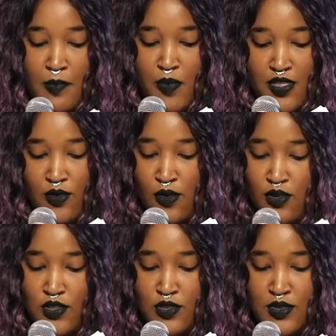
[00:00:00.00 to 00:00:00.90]
but they're
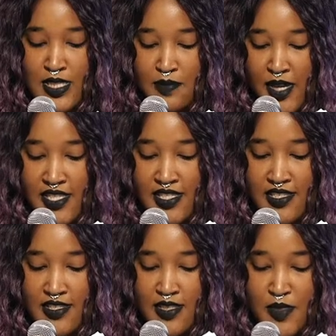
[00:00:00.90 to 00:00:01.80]
also
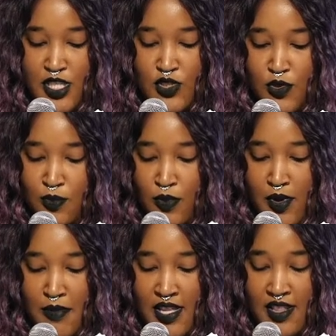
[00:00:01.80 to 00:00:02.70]
expected to be
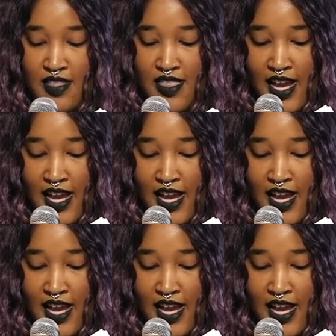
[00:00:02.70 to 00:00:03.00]
superwomen